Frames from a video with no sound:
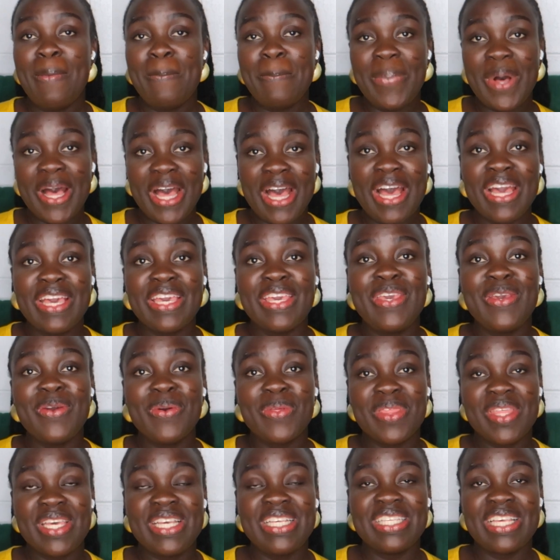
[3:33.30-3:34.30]
Pack your
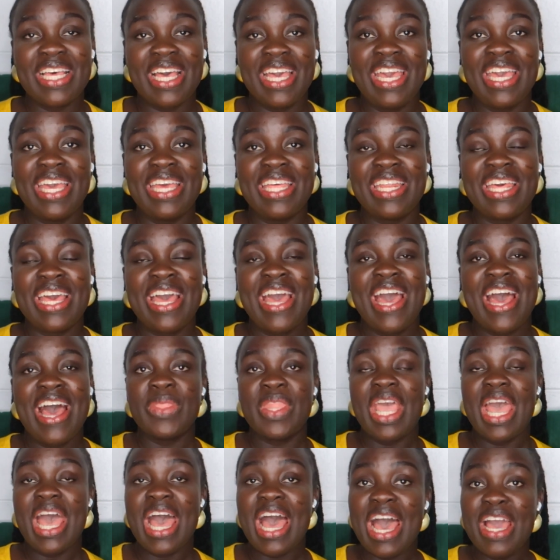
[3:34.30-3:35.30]
things ahead.
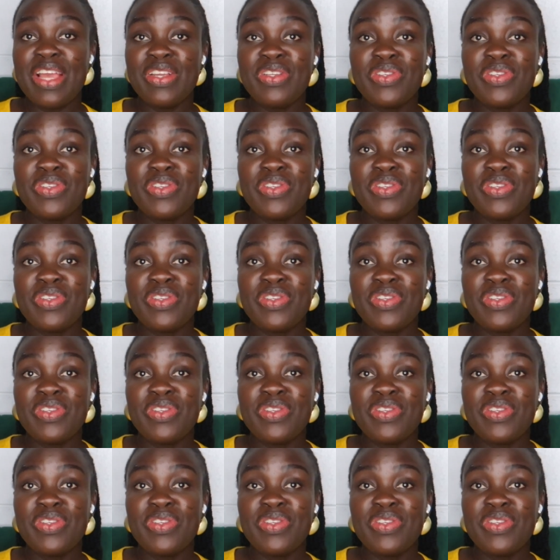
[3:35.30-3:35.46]
I